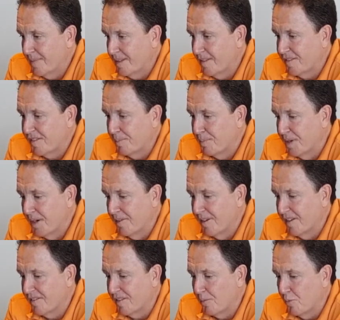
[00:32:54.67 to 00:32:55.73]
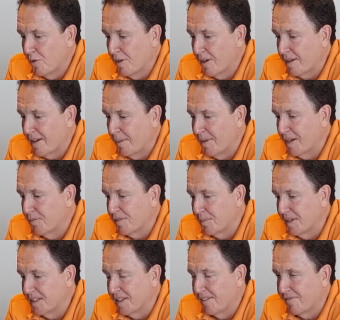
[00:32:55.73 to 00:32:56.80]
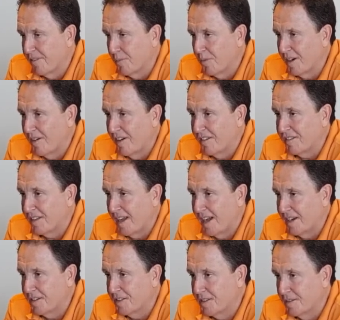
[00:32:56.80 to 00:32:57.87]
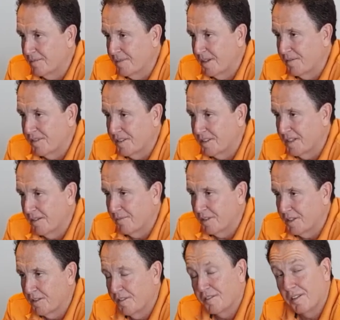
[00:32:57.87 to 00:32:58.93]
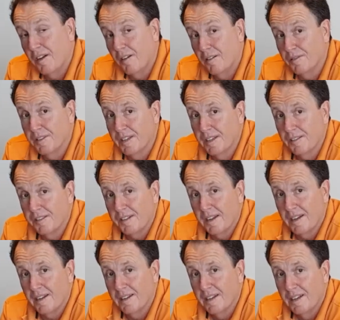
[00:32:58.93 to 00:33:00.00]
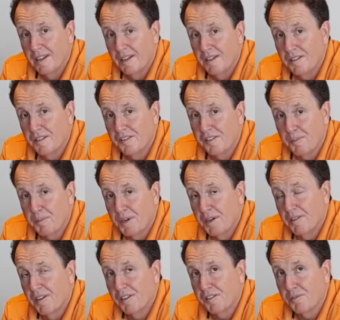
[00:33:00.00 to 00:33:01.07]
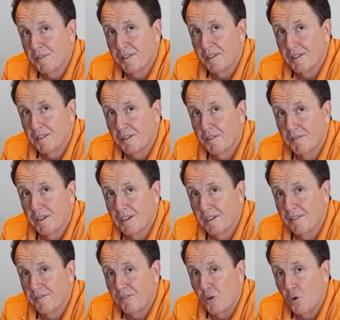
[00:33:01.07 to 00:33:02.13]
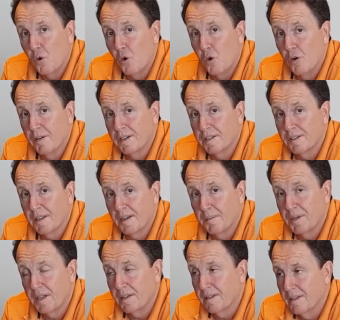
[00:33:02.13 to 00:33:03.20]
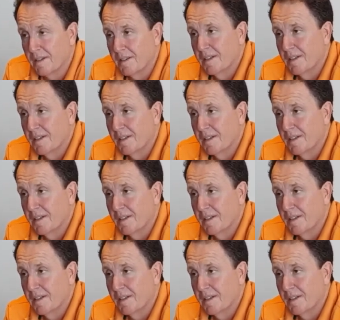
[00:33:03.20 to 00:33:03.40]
superiors at work. I mean, it was a bit different when I started. There was a general used to hold these superiors with a degree of awe and be